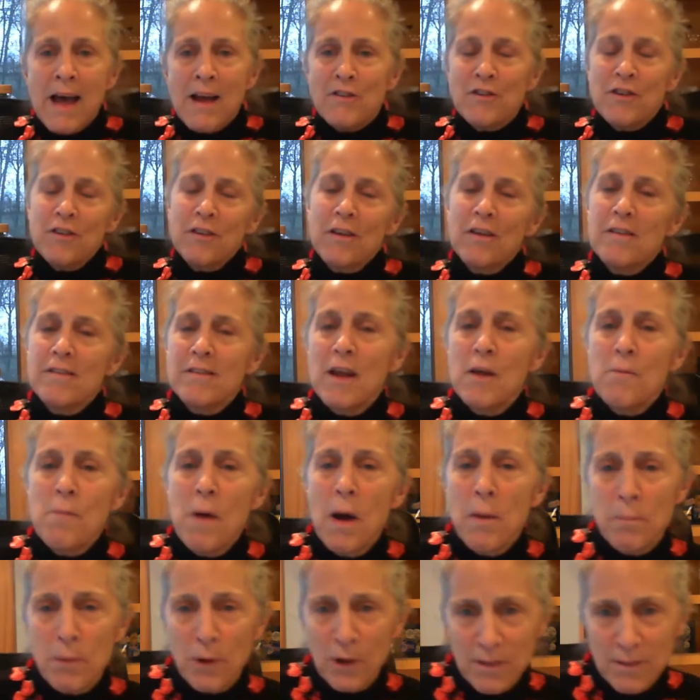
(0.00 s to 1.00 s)
She's going to say
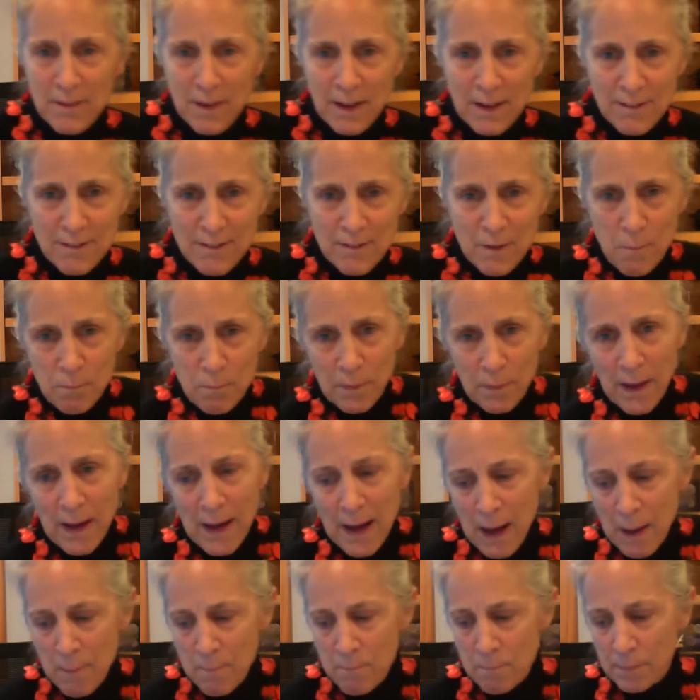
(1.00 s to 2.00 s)
about birthdays.
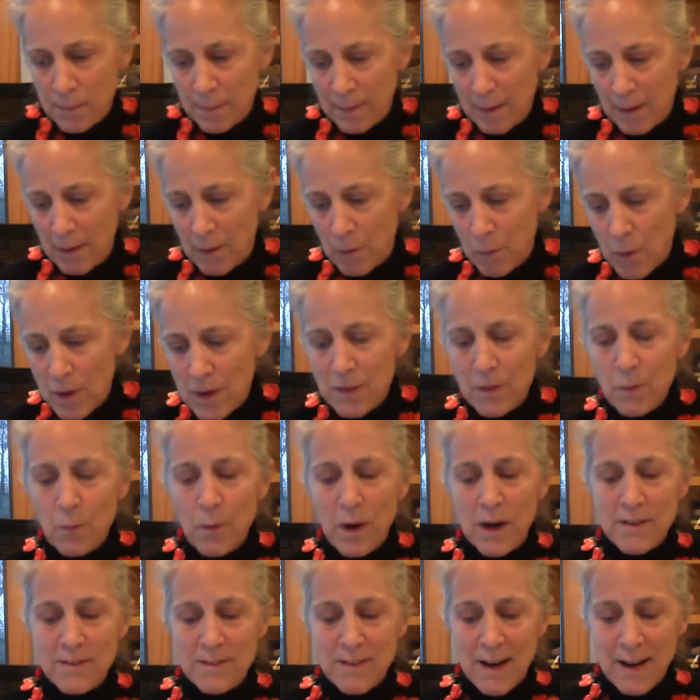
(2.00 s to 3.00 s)
One of the
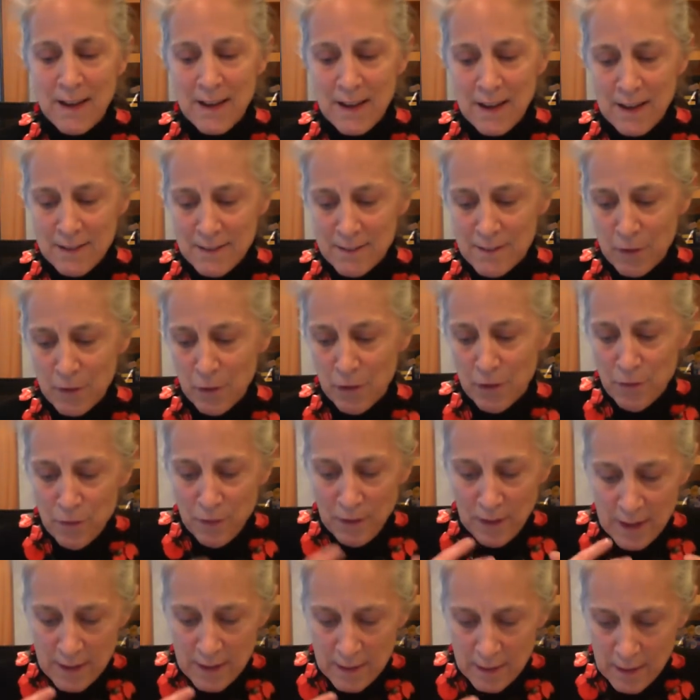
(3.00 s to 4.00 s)
ways that I
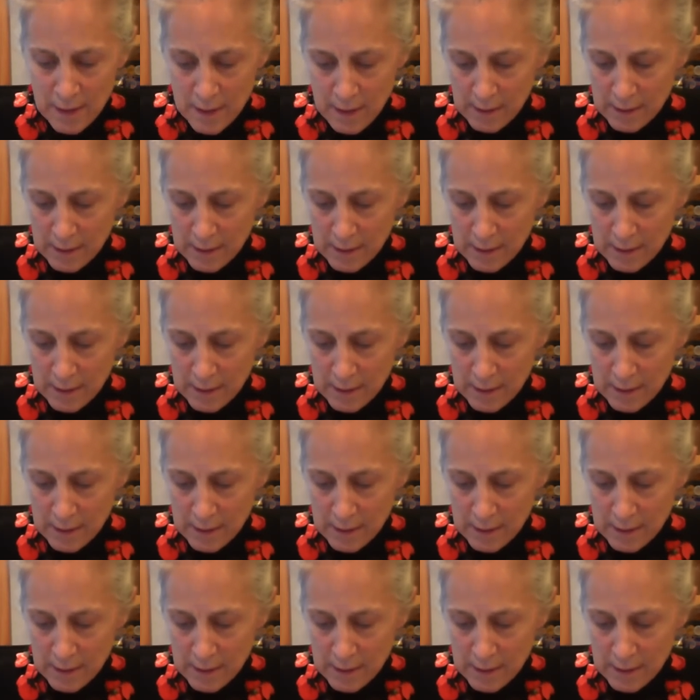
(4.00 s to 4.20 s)
intuitively